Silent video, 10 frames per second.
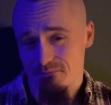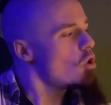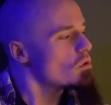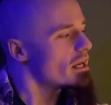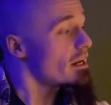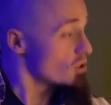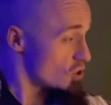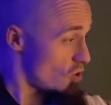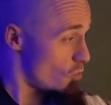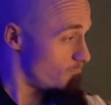Okay,
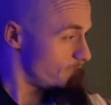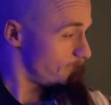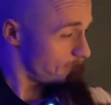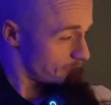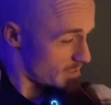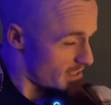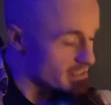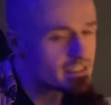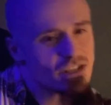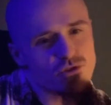so
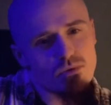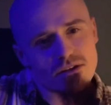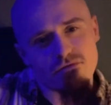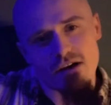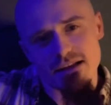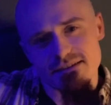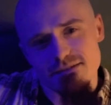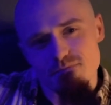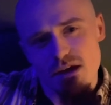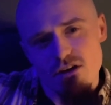saturated
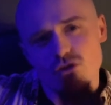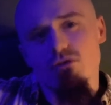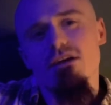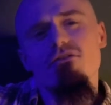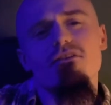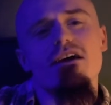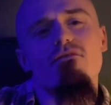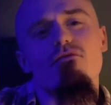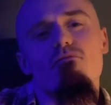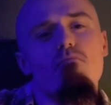fats. You'll hear the
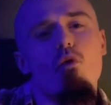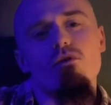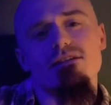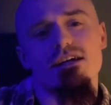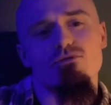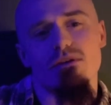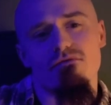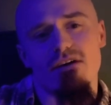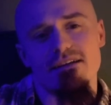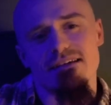narrative of more saturated
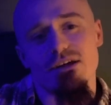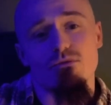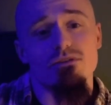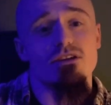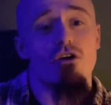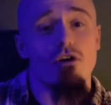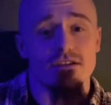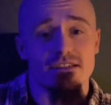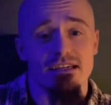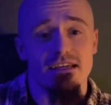fats equals heart
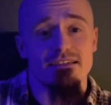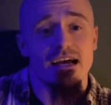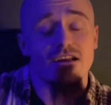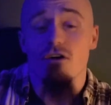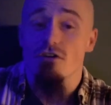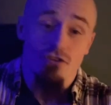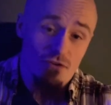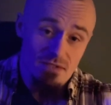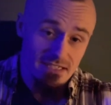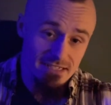disease and clogged
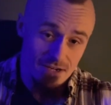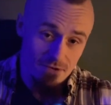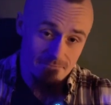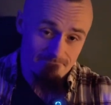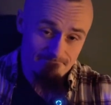arteries, etc.